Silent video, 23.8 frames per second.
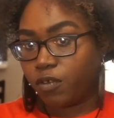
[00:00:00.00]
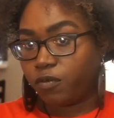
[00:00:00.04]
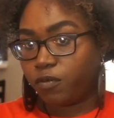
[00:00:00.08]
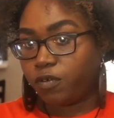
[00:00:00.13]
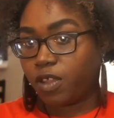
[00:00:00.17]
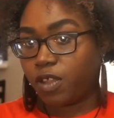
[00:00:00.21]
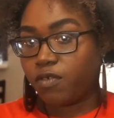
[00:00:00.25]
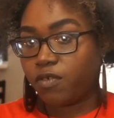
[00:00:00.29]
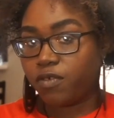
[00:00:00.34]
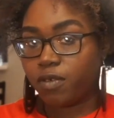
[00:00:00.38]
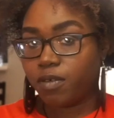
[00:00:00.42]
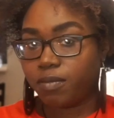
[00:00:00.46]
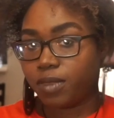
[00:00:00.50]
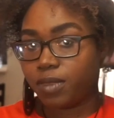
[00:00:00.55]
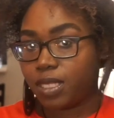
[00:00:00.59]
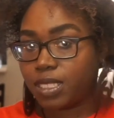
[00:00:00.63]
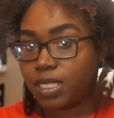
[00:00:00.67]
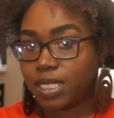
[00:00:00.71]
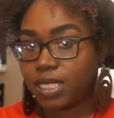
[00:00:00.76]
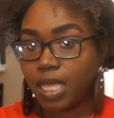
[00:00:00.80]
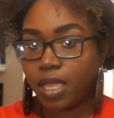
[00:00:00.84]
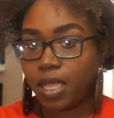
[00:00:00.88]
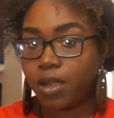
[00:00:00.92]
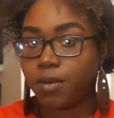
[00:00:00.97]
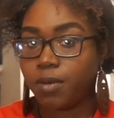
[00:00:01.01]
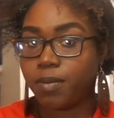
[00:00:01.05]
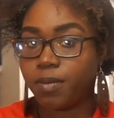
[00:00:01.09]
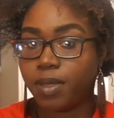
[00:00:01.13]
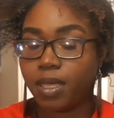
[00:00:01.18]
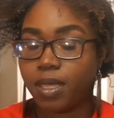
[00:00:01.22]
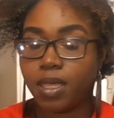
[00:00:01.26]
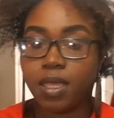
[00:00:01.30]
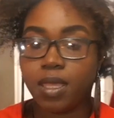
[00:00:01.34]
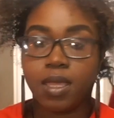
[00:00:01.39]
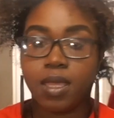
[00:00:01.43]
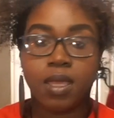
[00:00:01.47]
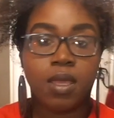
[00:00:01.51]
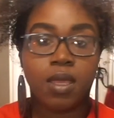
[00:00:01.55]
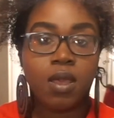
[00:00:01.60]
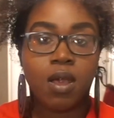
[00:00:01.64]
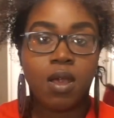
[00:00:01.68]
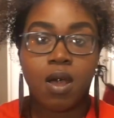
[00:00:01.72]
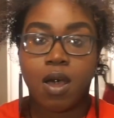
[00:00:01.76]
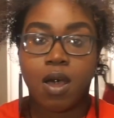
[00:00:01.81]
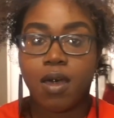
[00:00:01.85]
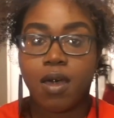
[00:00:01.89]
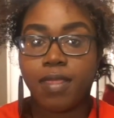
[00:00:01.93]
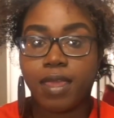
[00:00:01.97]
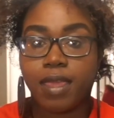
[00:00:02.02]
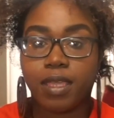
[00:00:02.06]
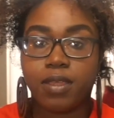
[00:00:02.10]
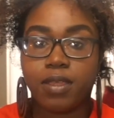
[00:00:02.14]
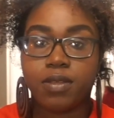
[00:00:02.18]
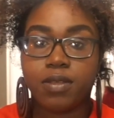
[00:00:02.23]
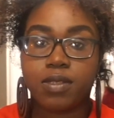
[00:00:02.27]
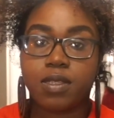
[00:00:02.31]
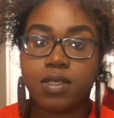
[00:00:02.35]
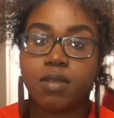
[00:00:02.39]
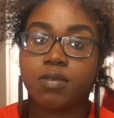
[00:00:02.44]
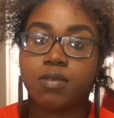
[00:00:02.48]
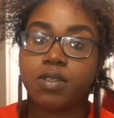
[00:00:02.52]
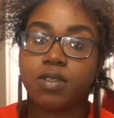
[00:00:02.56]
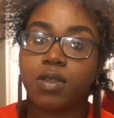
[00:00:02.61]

fluff up this hair bit, all that cute stuff.